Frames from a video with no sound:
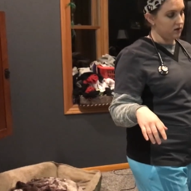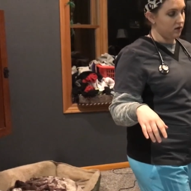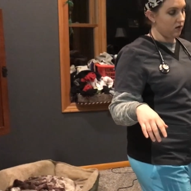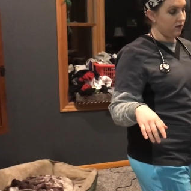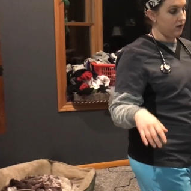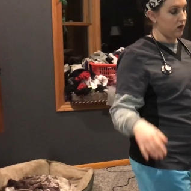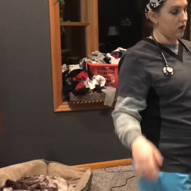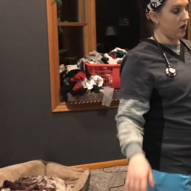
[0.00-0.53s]

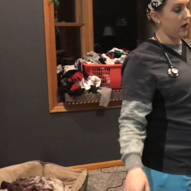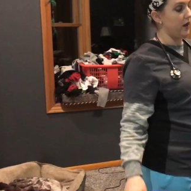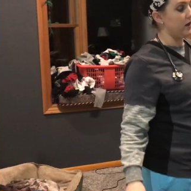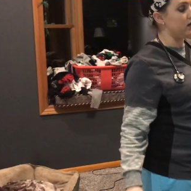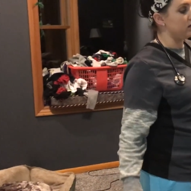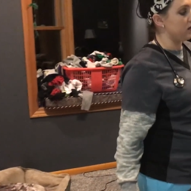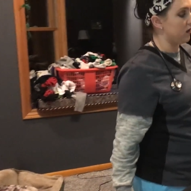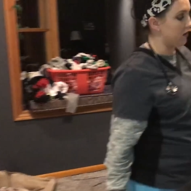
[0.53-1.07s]
So for
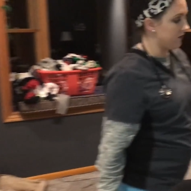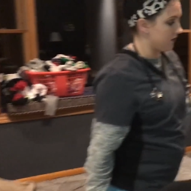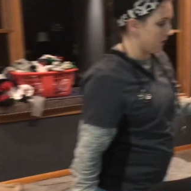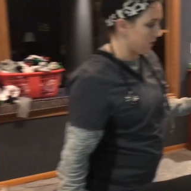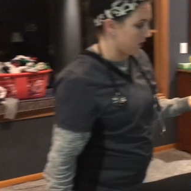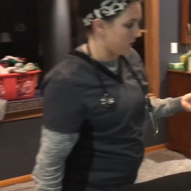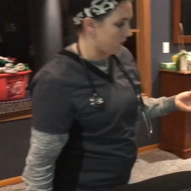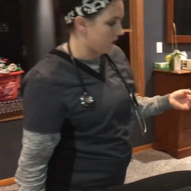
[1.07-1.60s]
cranial nerve
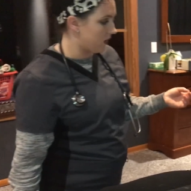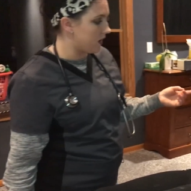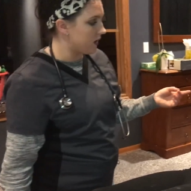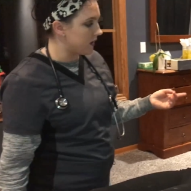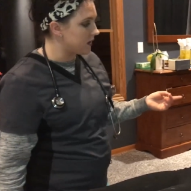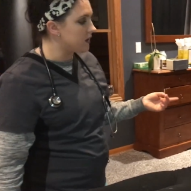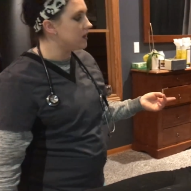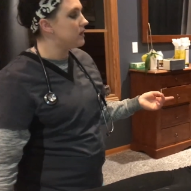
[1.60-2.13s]
number
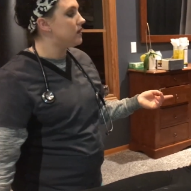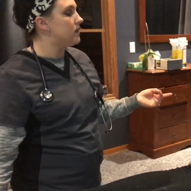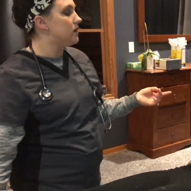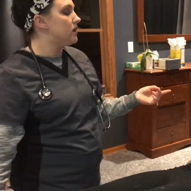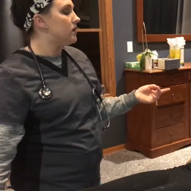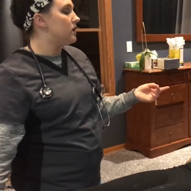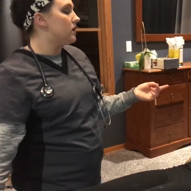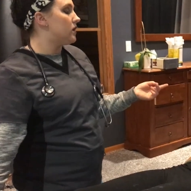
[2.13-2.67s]
1
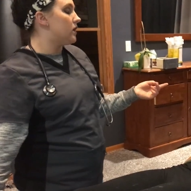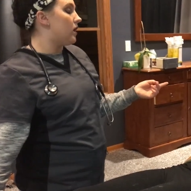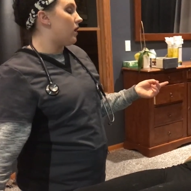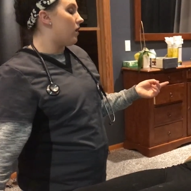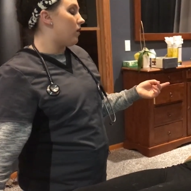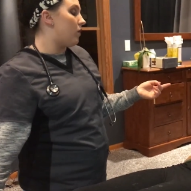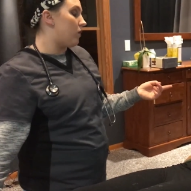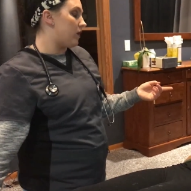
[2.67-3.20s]

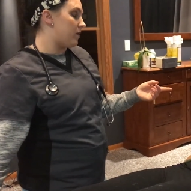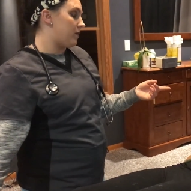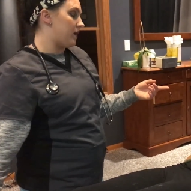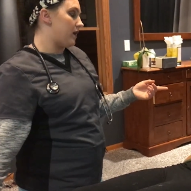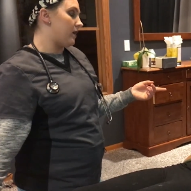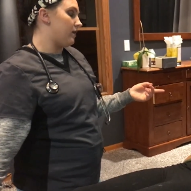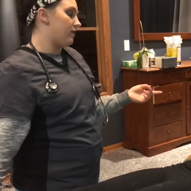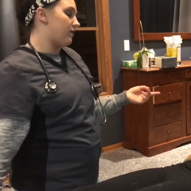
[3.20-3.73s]
would
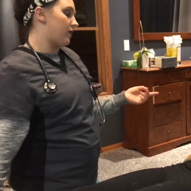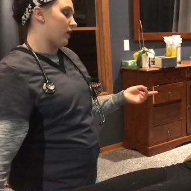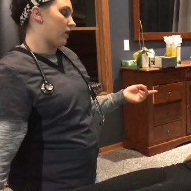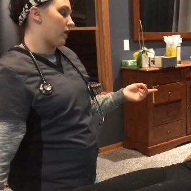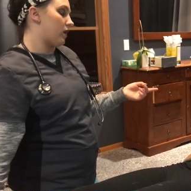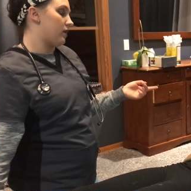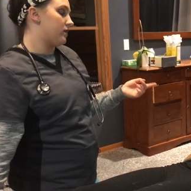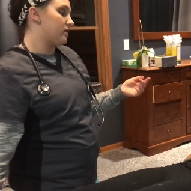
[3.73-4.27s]
be
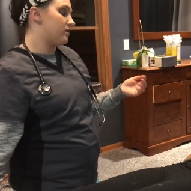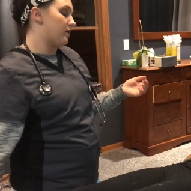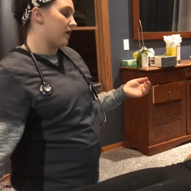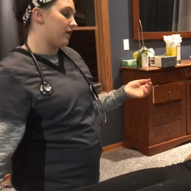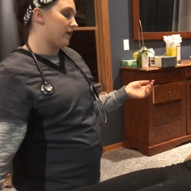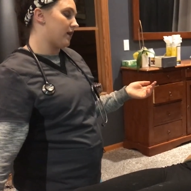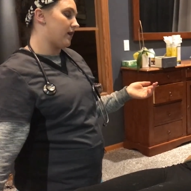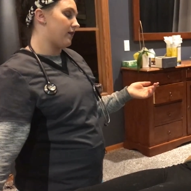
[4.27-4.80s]
for
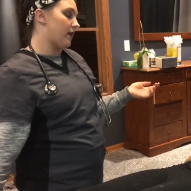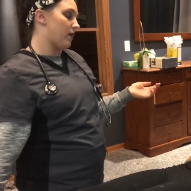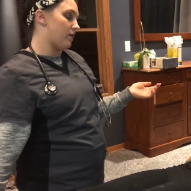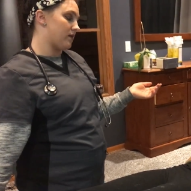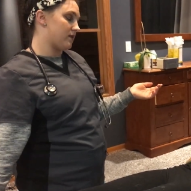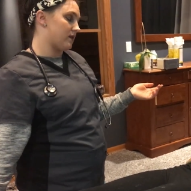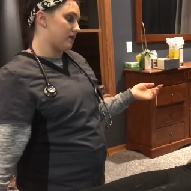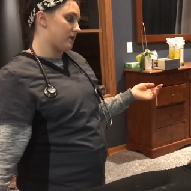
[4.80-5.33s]
smelling, that
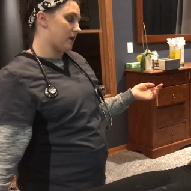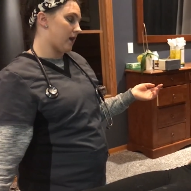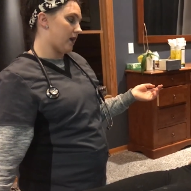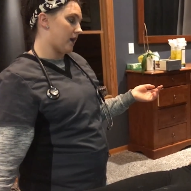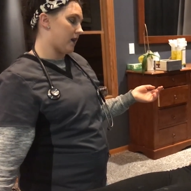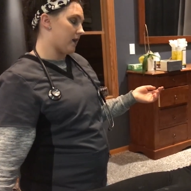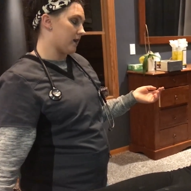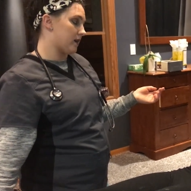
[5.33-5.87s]
was
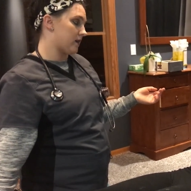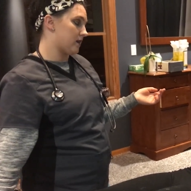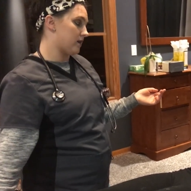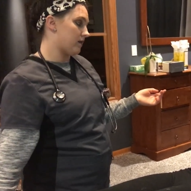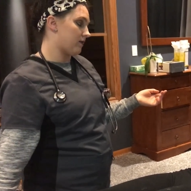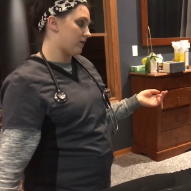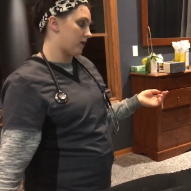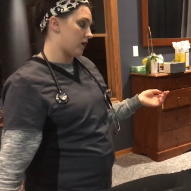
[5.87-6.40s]
intact.
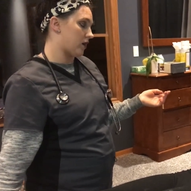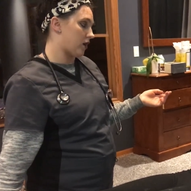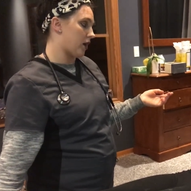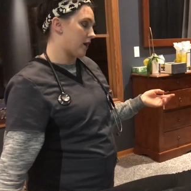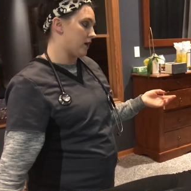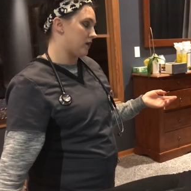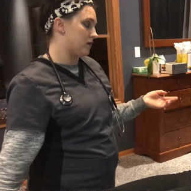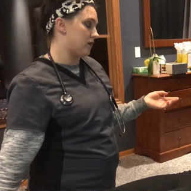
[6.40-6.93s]
For
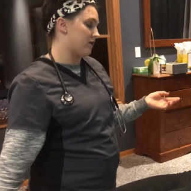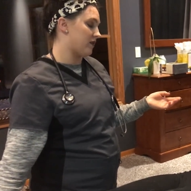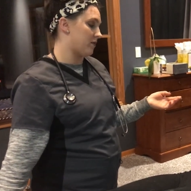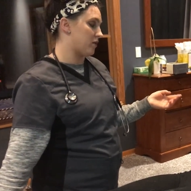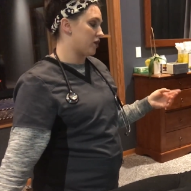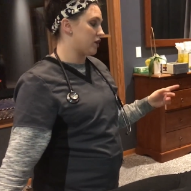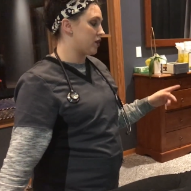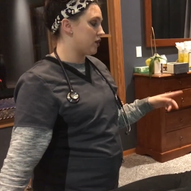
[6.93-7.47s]
cranial nerve
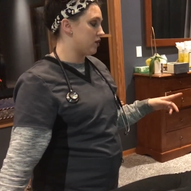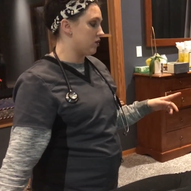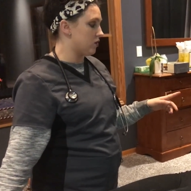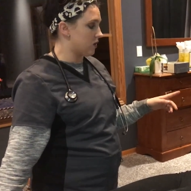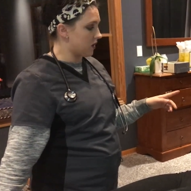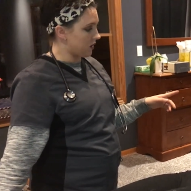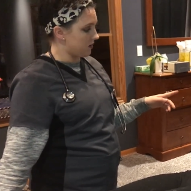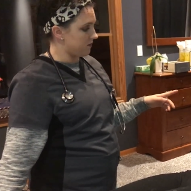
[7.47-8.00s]
number
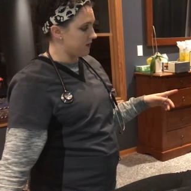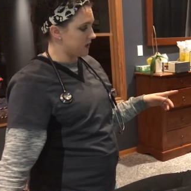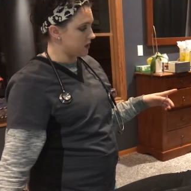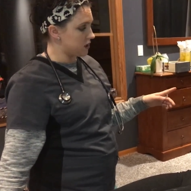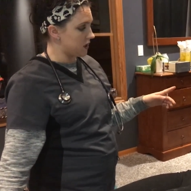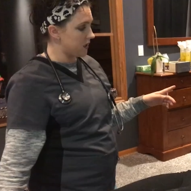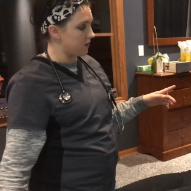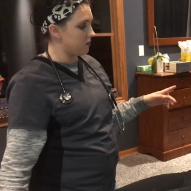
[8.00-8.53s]
2, her
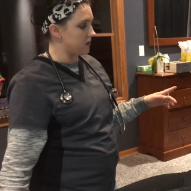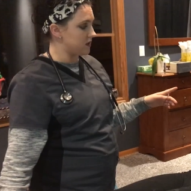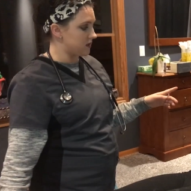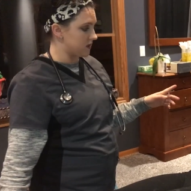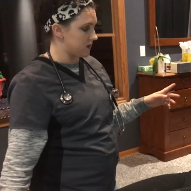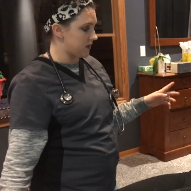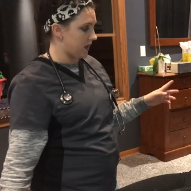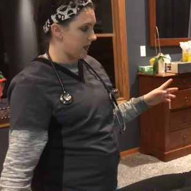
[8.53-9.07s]
vision was
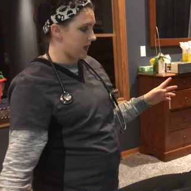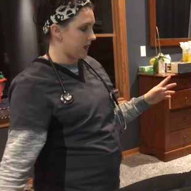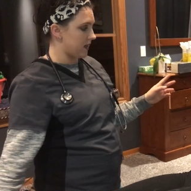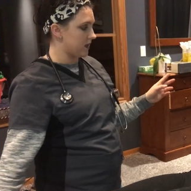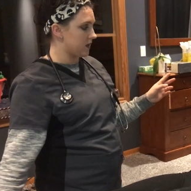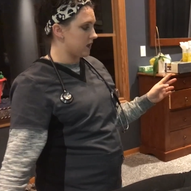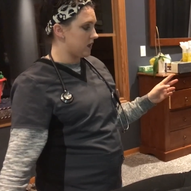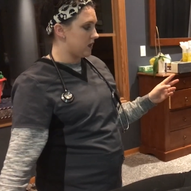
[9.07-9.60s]

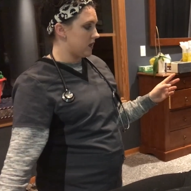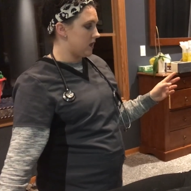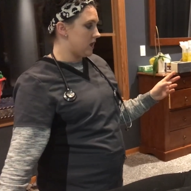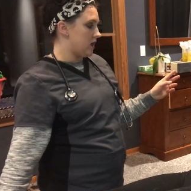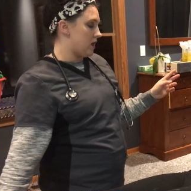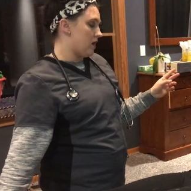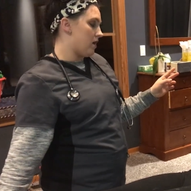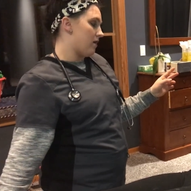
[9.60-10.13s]
intact.
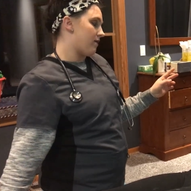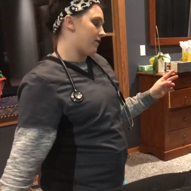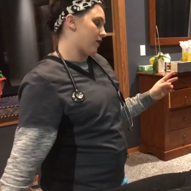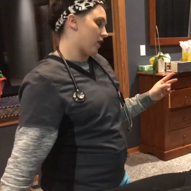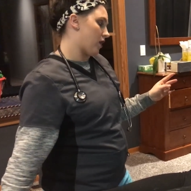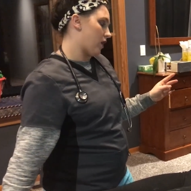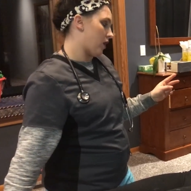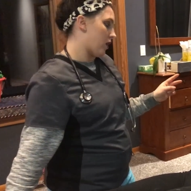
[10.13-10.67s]

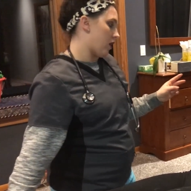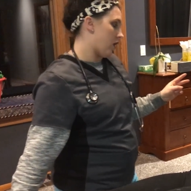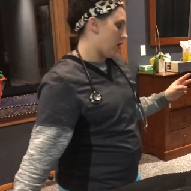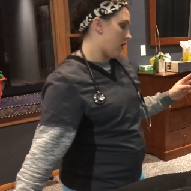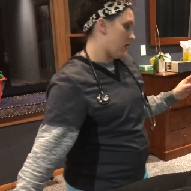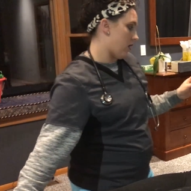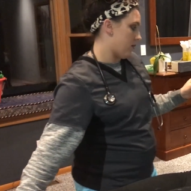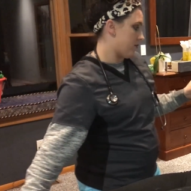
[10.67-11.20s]
For
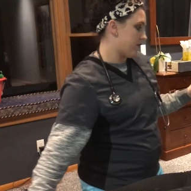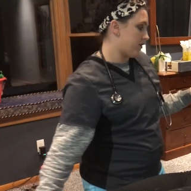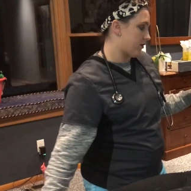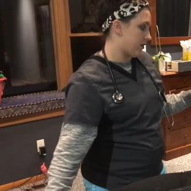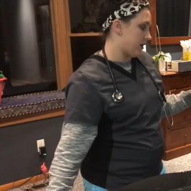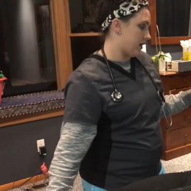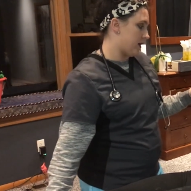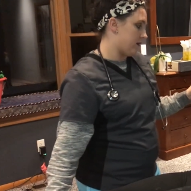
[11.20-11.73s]

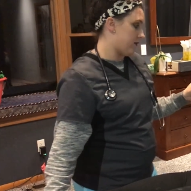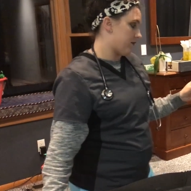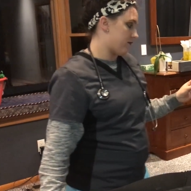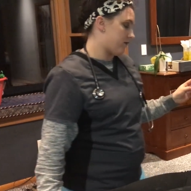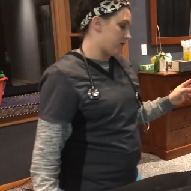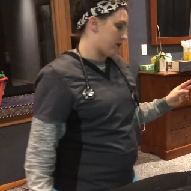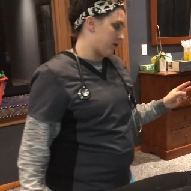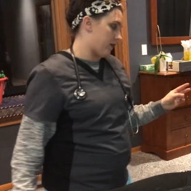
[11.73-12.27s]
3,
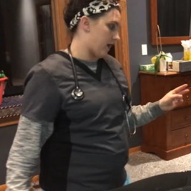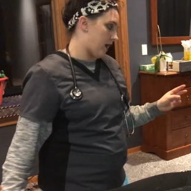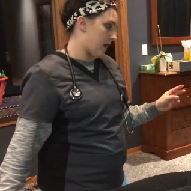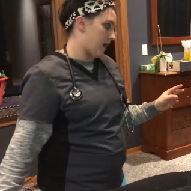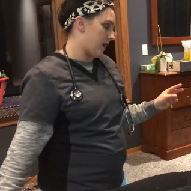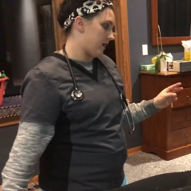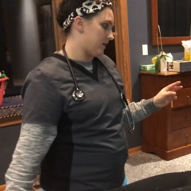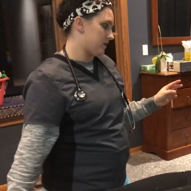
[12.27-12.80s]
for the
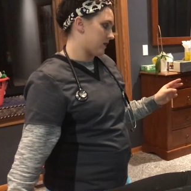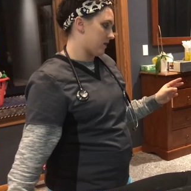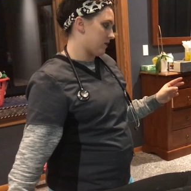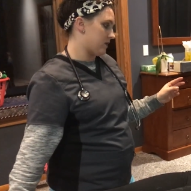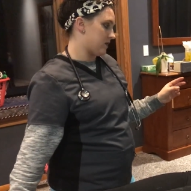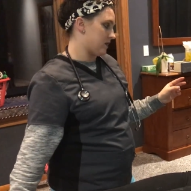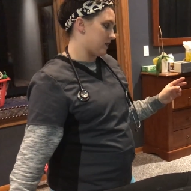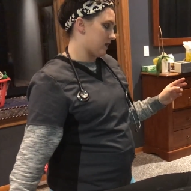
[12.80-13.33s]
eyes, that
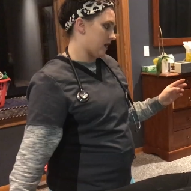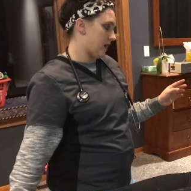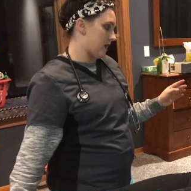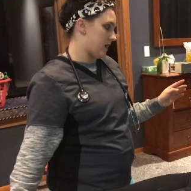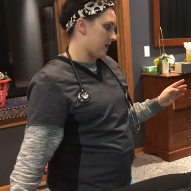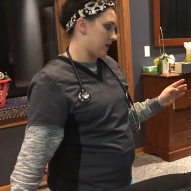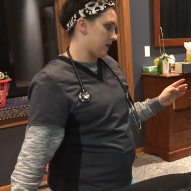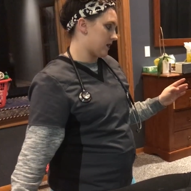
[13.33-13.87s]
was
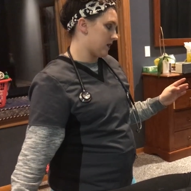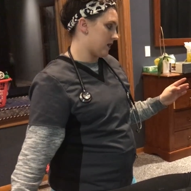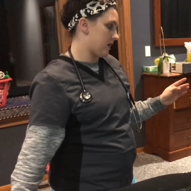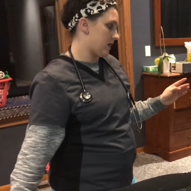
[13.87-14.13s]
intact.